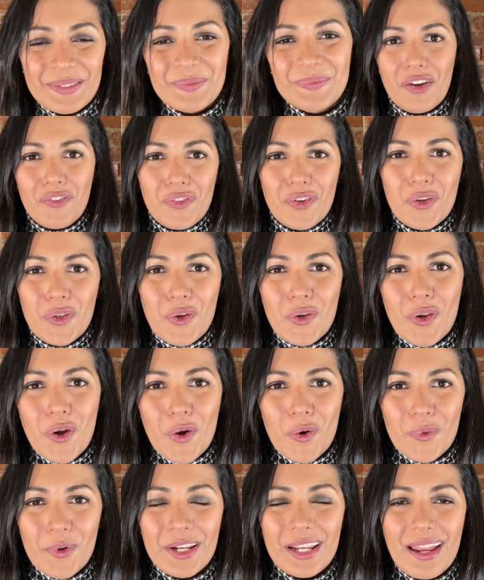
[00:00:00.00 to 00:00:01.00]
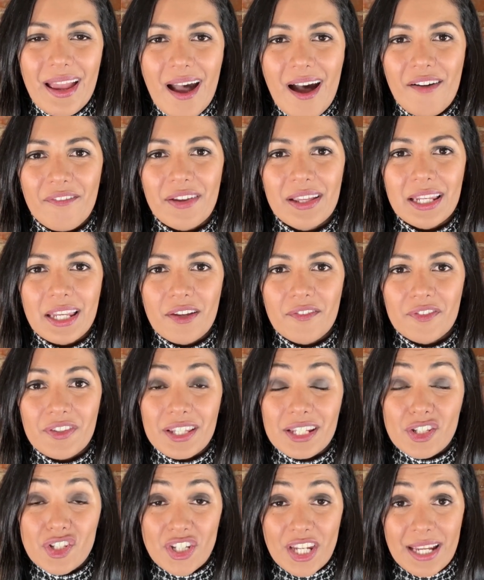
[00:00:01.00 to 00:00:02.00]
If you don't already have any of the
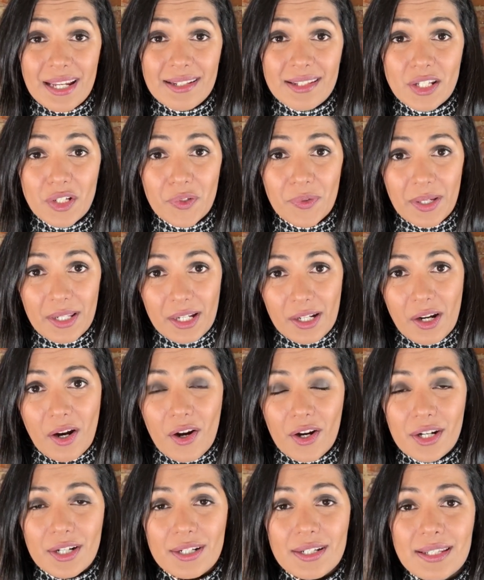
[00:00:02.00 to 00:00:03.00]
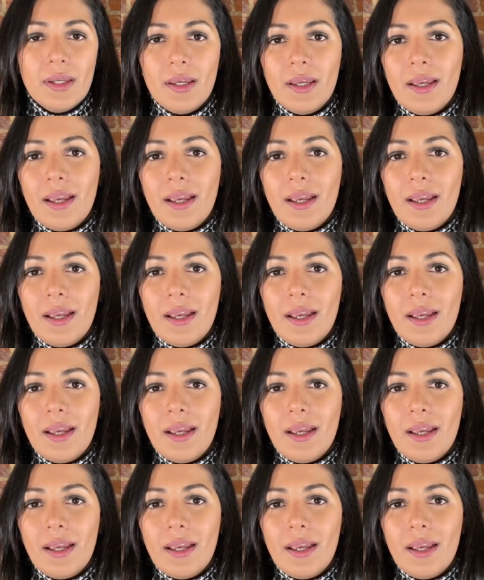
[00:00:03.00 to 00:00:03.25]
Chase credit cards,